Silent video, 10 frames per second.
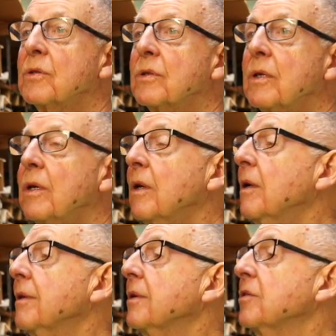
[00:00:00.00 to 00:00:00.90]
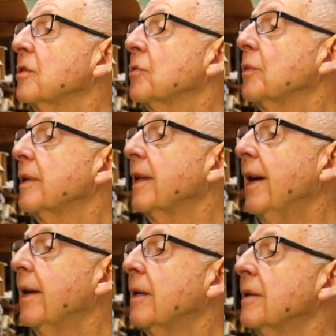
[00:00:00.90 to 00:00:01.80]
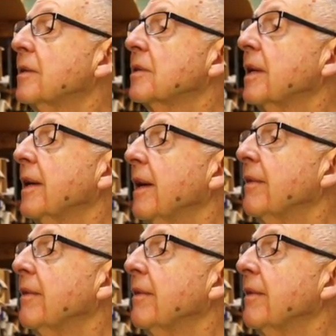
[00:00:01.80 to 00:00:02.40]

We'd like to wish Tom a happy retirement.